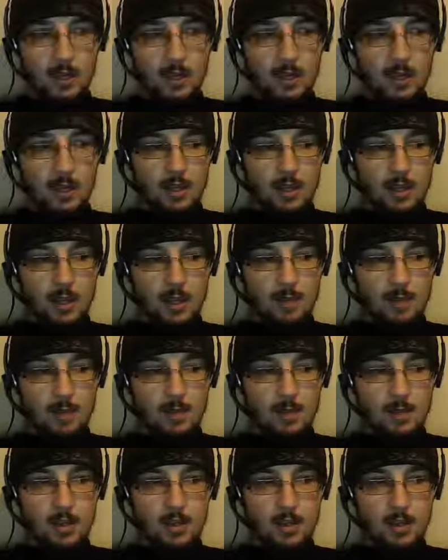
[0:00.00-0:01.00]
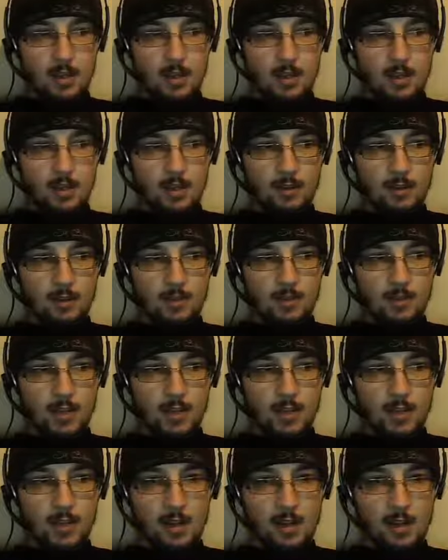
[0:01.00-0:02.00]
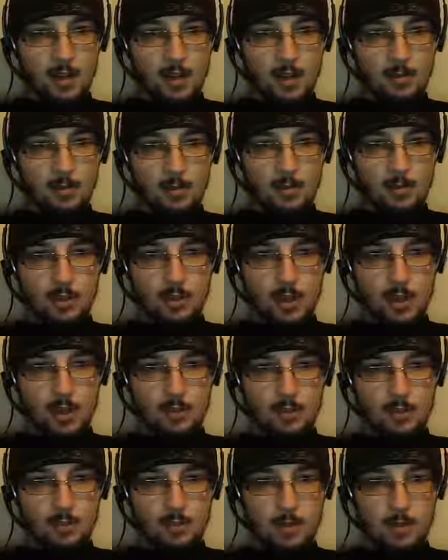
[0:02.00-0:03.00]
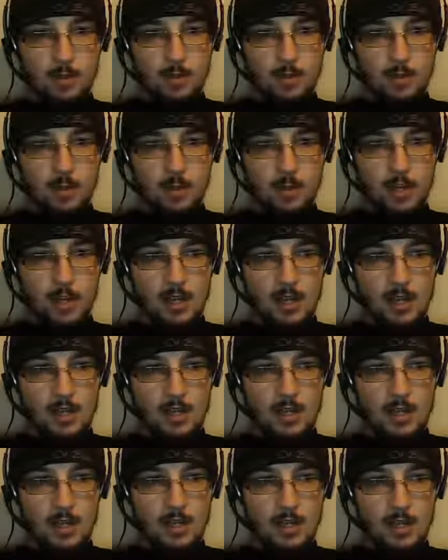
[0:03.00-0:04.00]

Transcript: a copy of, say, the Gospel of John from 200 AD